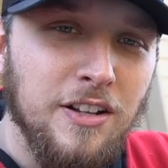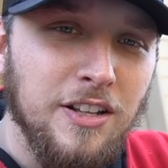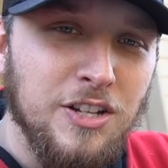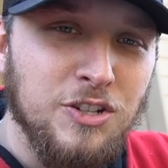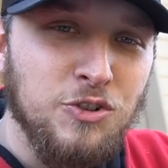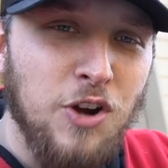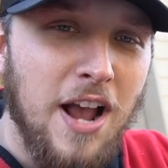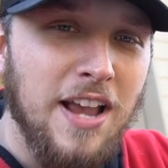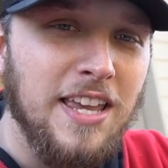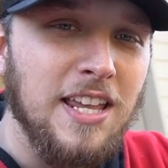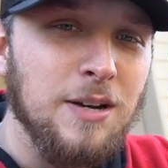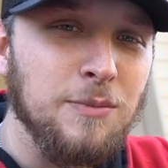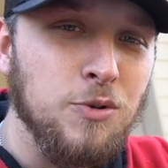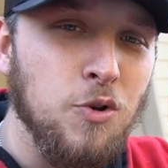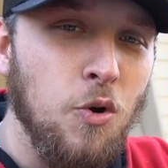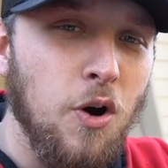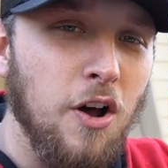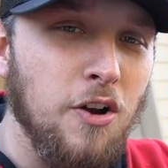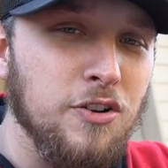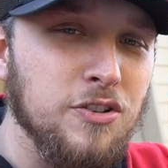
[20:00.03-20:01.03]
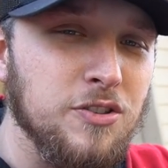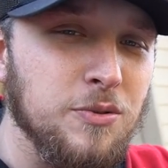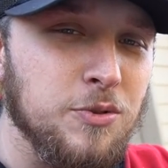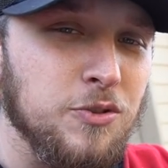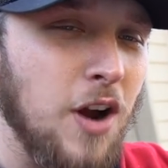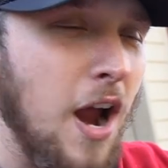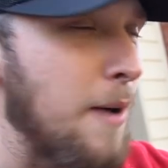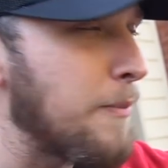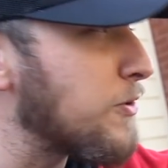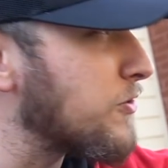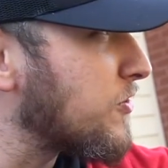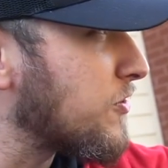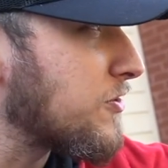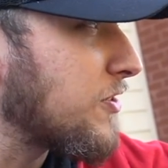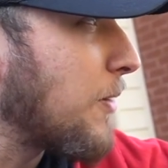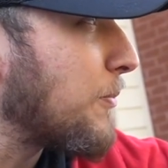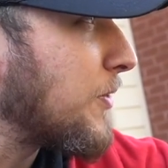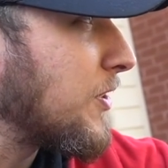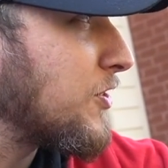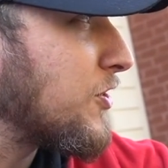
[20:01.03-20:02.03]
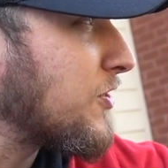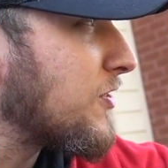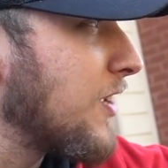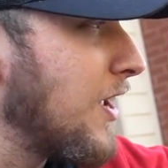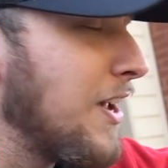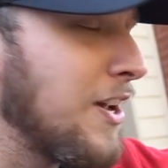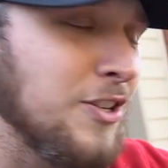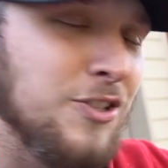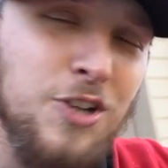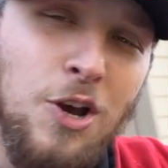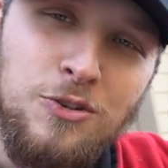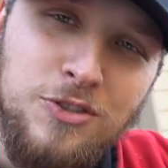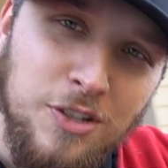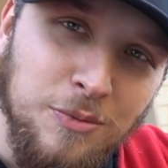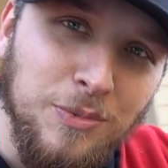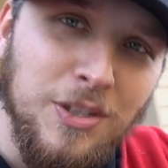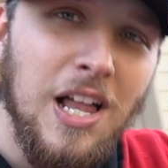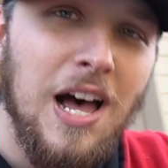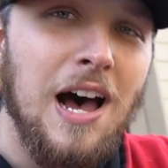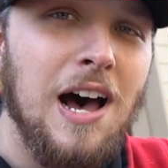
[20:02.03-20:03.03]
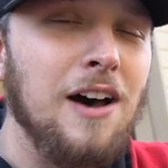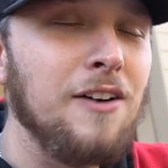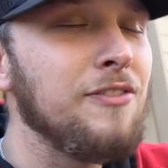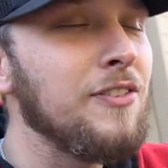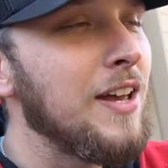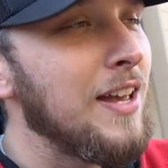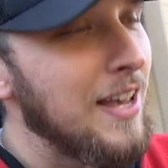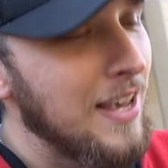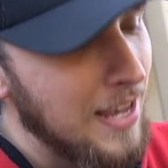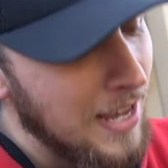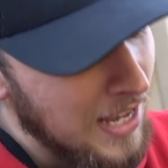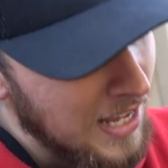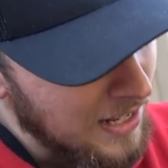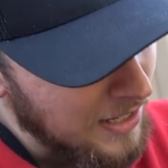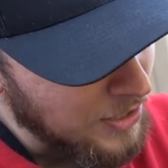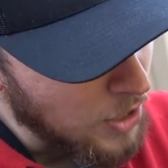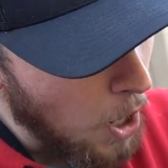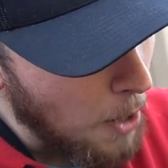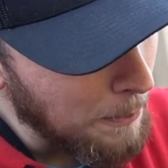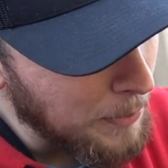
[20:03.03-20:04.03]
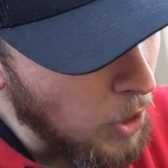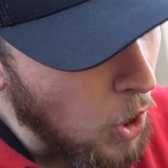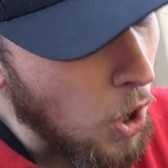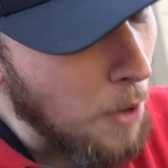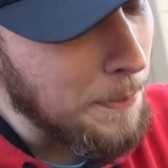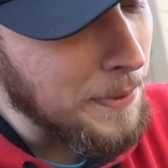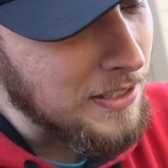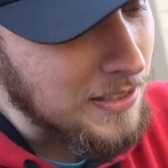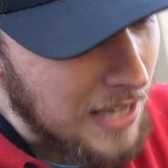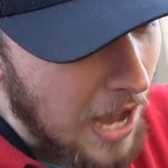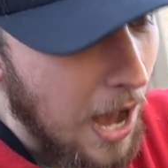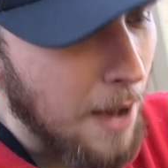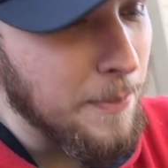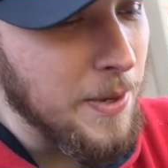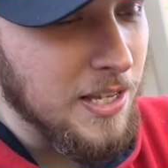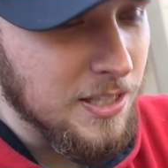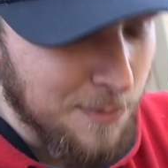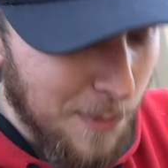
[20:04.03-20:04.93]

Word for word: Let's try and get him to 100 subscribers or something. show I'm, some I'm love. Y'all blow up his comments.